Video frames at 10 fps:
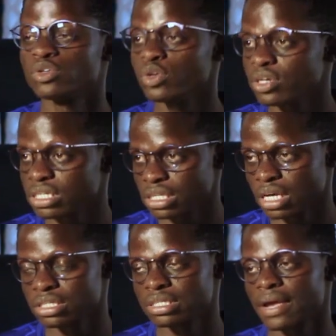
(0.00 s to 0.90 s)
do your
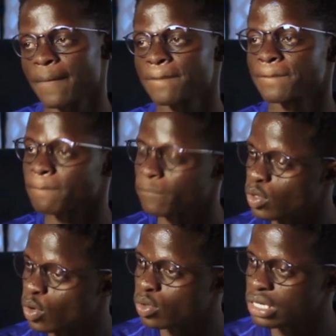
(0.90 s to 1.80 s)
research.
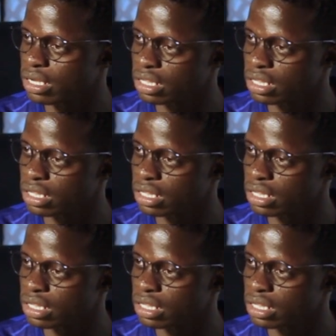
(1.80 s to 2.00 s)
Know who